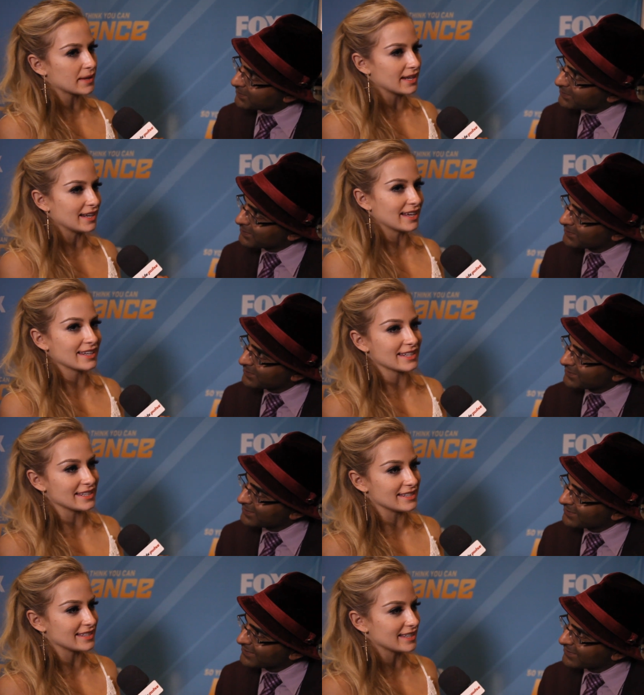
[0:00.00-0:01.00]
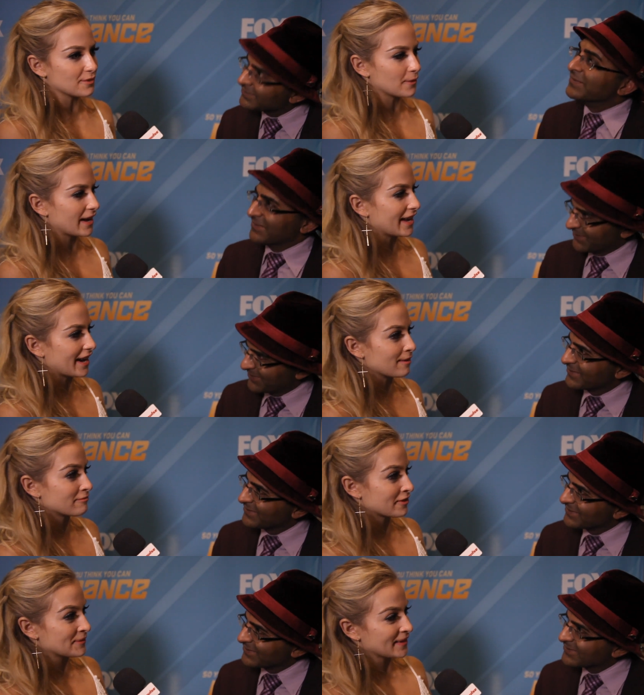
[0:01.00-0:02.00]
Speaker 1: been an easy way up
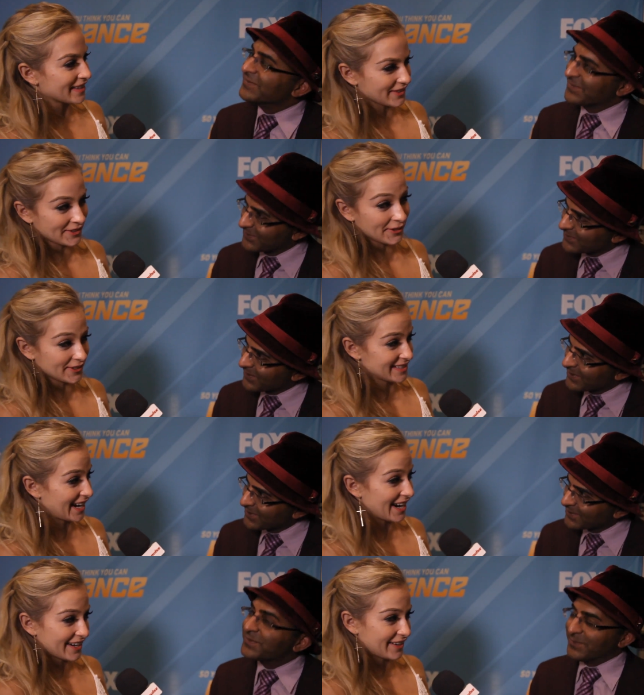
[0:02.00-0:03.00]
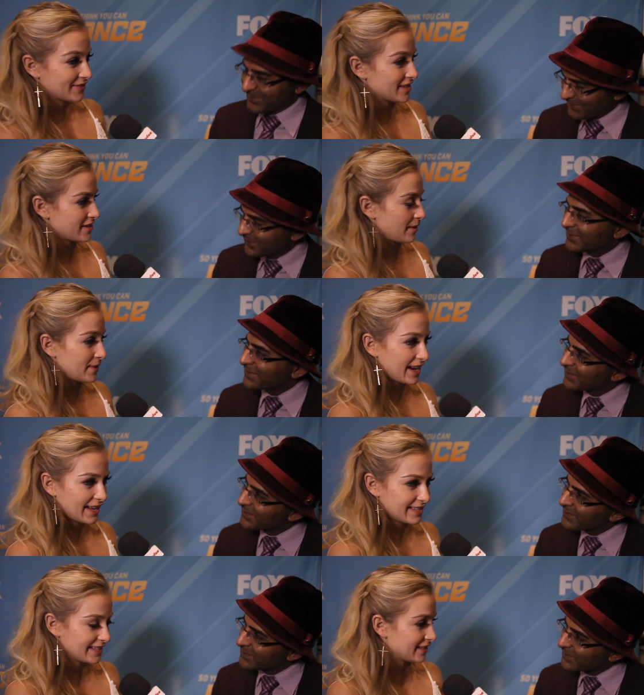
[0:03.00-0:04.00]
for me the whole entire competition. I mean, I
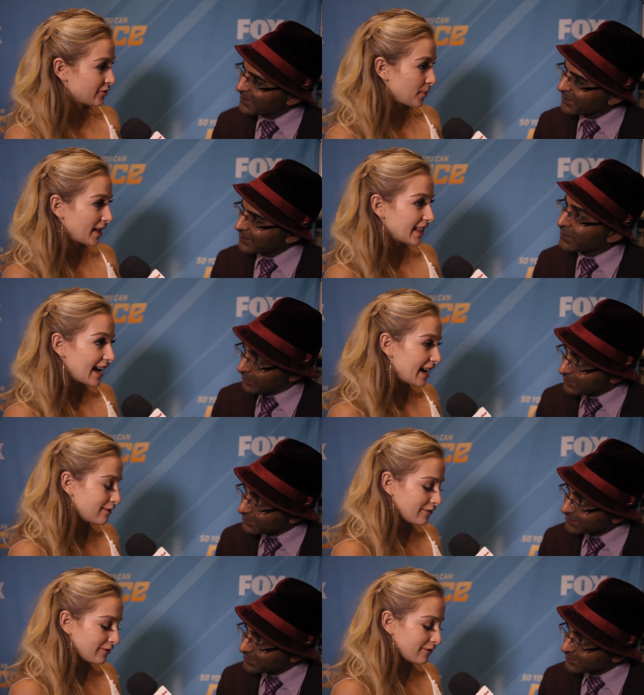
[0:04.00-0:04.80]
had to dance for my life.